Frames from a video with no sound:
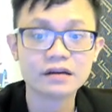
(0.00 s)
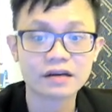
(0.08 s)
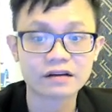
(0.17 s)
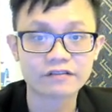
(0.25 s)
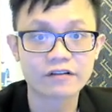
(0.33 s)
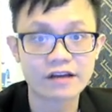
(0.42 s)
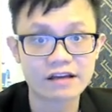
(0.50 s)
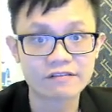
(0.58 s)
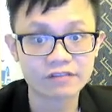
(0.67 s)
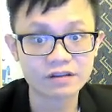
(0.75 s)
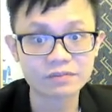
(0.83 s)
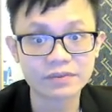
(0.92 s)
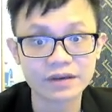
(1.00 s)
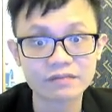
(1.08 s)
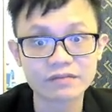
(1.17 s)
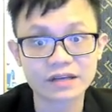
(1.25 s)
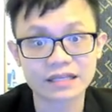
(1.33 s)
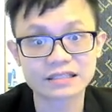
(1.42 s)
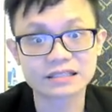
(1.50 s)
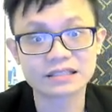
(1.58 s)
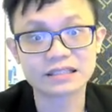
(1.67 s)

For amphibian, we can see